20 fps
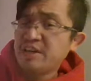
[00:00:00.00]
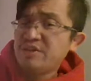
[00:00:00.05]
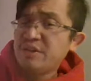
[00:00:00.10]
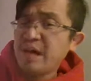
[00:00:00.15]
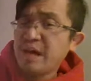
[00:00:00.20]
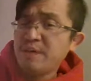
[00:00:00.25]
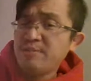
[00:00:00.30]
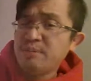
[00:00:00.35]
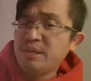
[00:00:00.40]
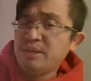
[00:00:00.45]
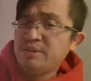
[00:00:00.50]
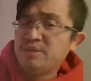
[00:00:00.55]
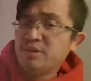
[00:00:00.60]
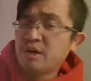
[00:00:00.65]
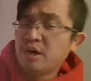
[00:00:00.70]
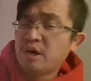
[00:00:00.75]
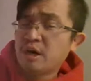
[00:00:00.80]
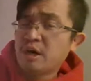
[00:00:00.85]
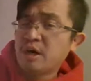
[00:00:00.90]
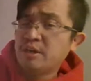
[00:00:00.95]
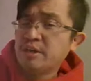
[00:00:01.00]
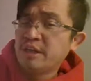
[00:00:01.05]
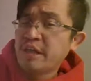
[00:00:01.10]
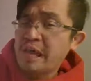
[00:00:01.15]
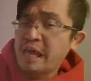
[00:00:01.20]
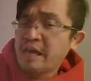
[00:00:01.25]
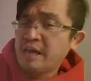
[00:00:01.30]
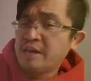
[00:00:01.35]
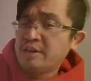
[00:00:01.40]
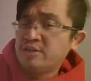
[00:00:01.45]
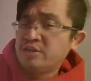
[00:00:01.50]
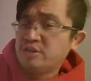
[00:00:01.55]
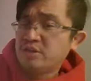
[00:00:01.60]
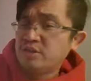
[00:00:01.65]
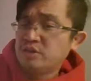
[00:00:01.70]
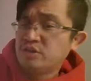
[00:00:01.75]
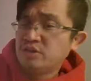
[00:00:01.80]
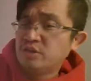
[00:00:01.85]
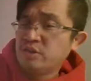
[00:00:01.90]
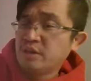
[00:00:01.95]
that means all the
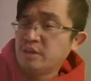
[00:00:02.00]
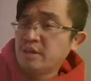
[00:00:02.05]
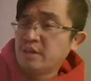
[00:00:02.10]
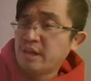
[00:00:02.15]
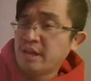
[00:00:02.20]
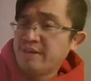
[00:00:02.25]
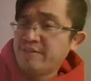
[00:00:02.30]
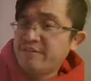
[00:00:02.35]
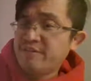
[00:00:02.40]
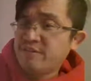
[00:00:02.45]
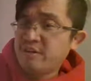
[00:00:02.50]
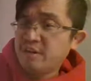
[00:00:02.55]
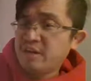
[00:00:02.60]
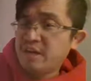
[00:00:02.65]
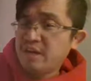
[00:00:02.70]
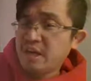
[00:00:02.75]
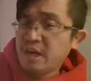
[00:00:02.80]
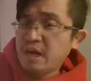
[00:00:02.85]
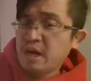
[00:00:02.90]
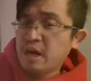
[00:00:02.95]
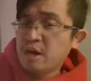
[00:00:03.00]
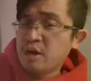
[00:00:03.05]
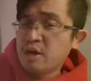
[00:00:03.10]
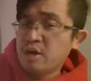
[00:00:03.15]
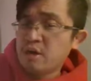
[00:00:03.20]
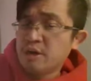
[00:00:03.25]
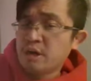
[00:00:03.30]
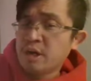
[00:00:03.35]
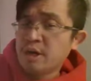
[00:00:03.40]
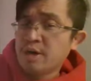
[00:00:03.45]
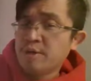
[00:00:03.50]
answers to the left are